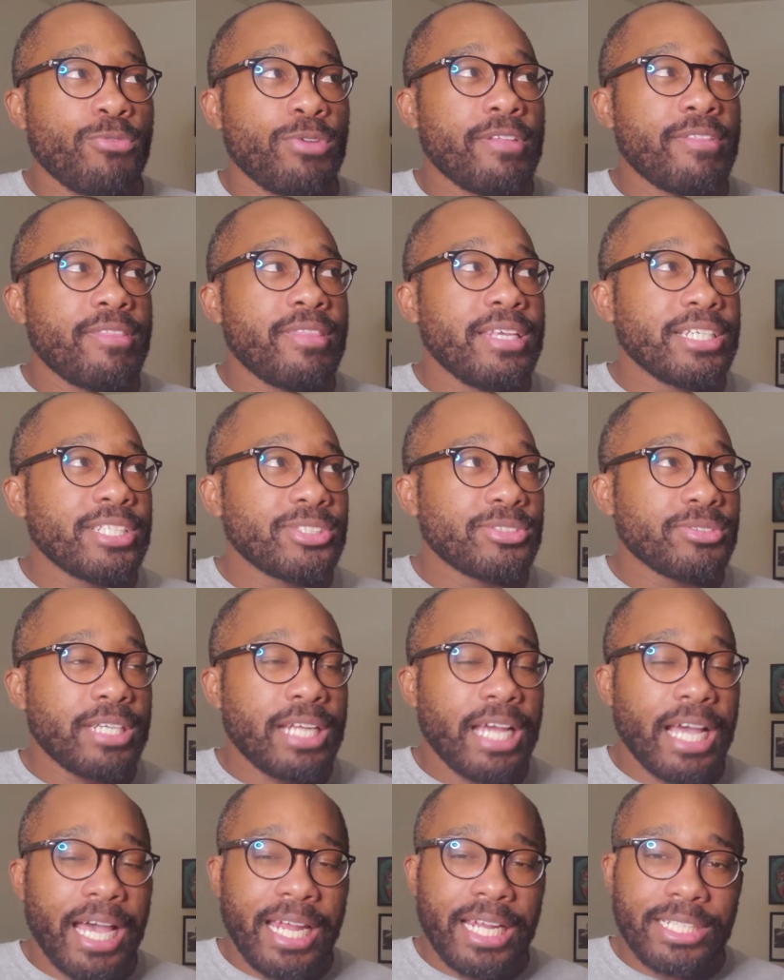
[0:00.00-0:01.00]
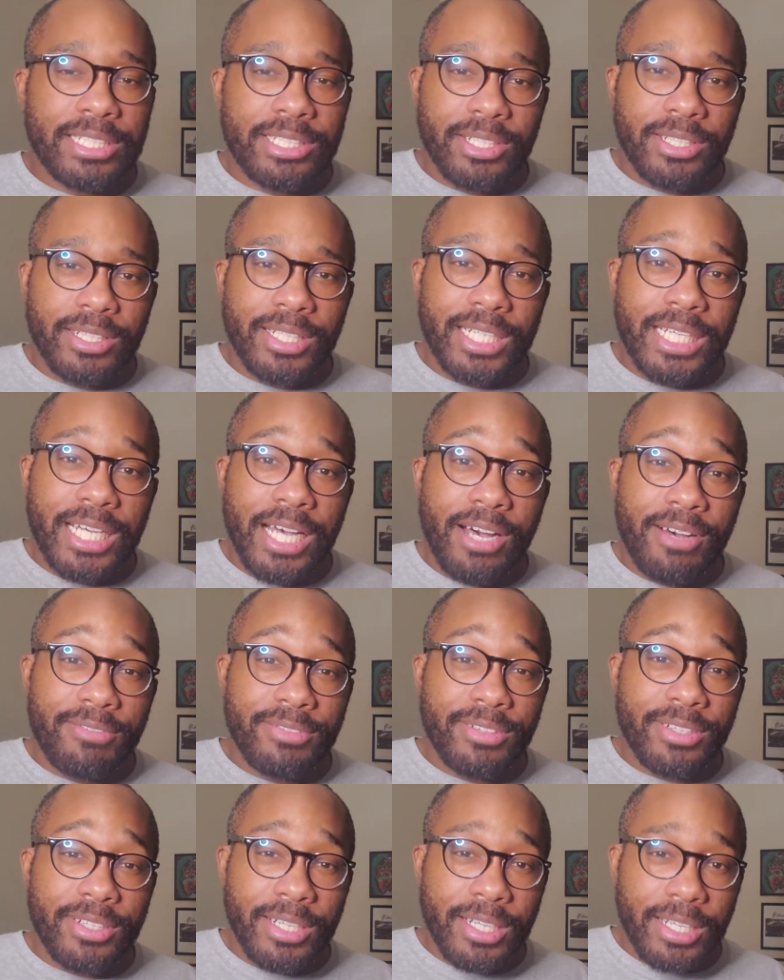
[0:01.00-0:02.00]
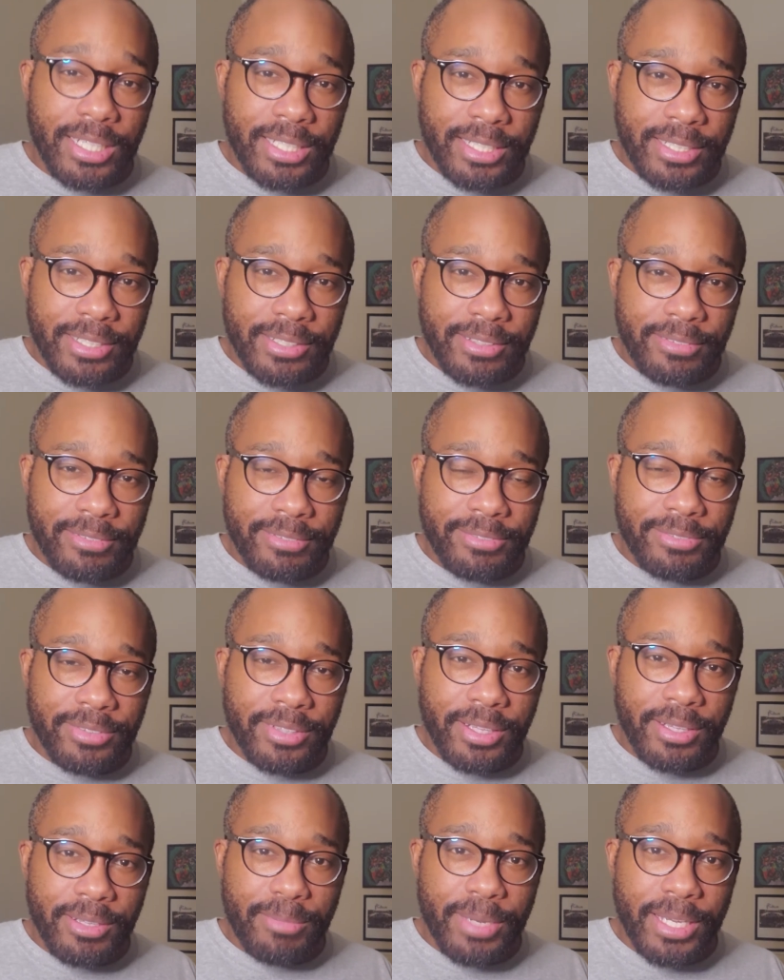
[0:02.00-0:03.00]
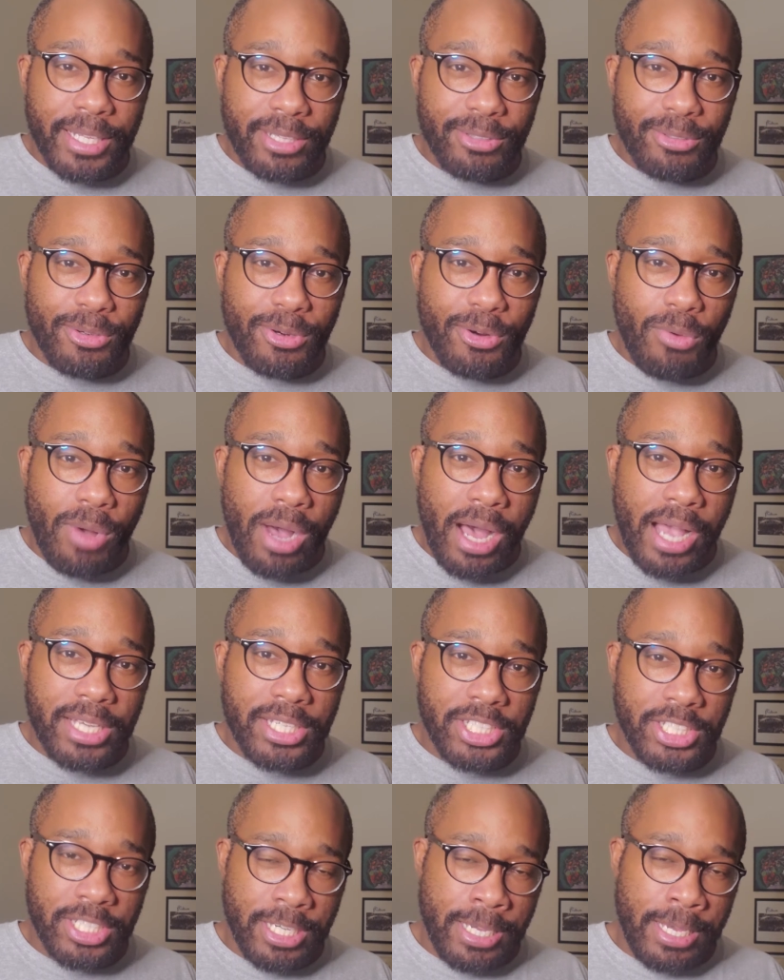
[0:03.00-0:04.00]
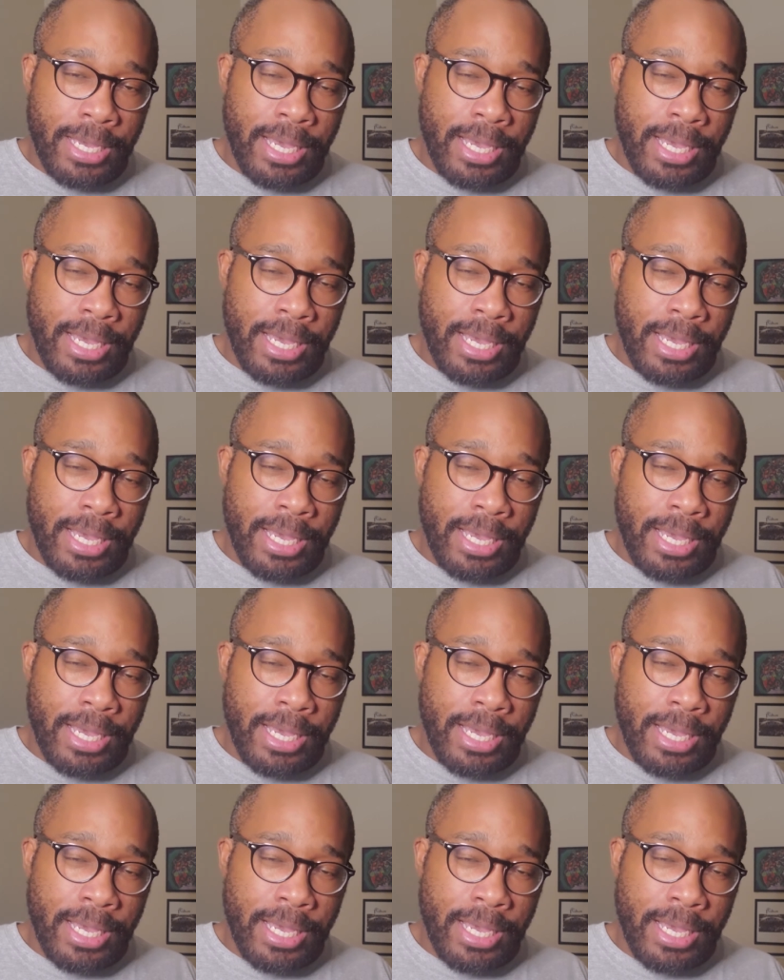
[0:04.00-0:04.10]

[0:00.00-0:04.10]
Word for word: With this one, I kind of took the cover of the May the Lord Watch